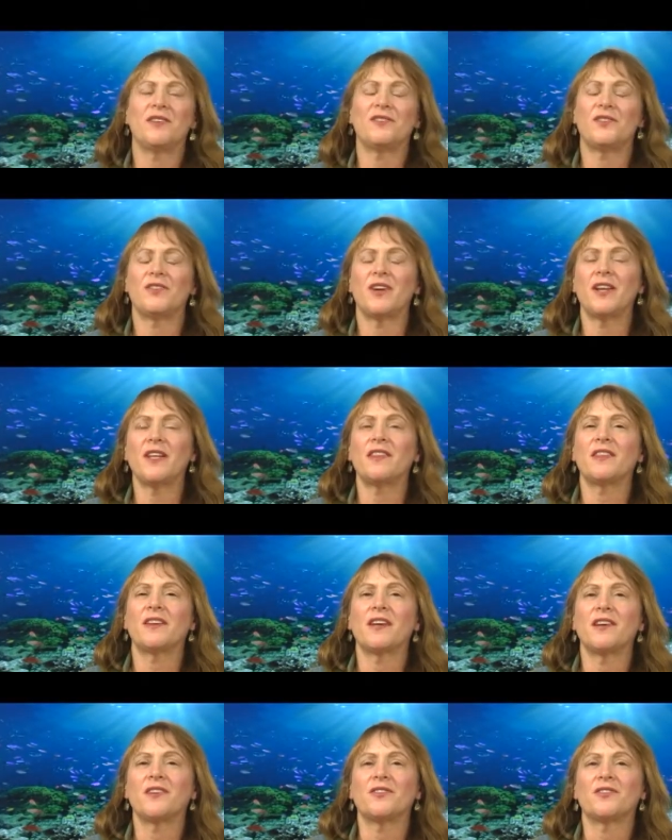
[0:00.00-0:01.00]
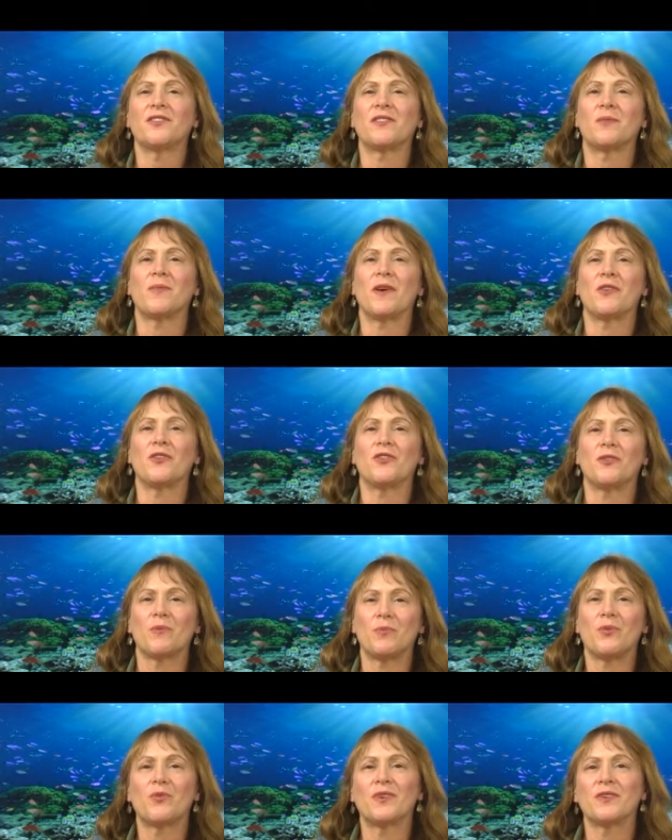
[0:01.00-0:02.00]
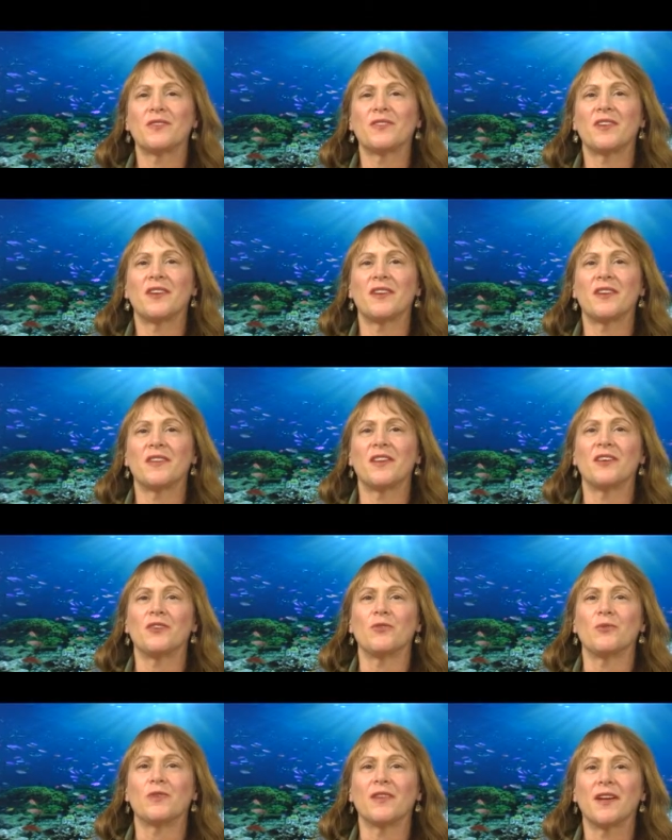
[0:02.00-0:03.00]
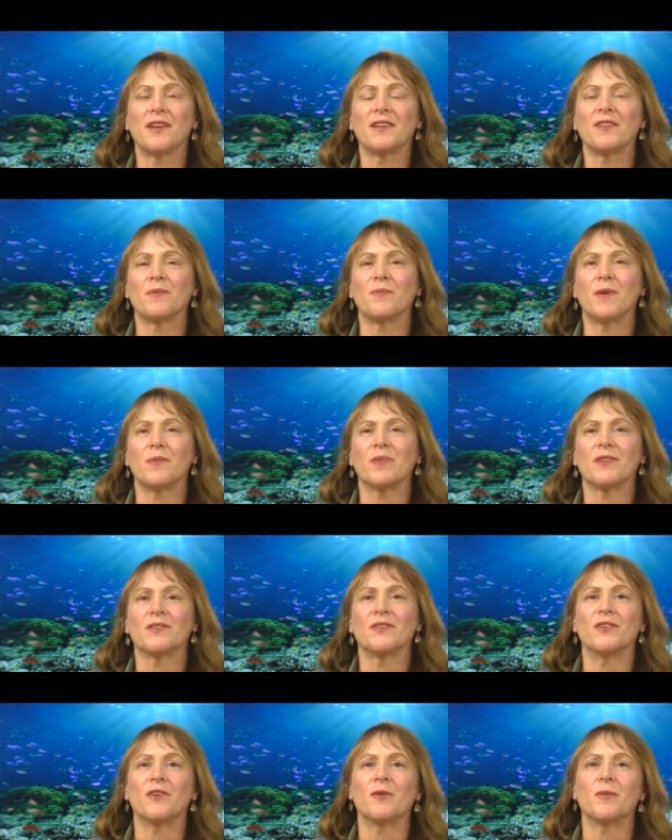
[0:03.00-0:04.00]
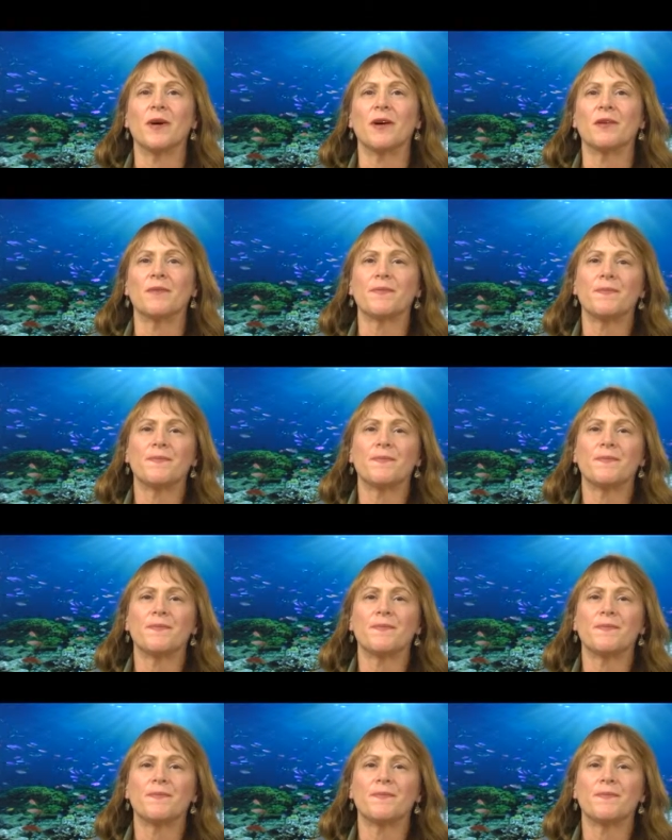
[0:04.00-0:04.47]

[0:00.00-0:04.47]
Is there anything else about your important study that you would like the public to know about?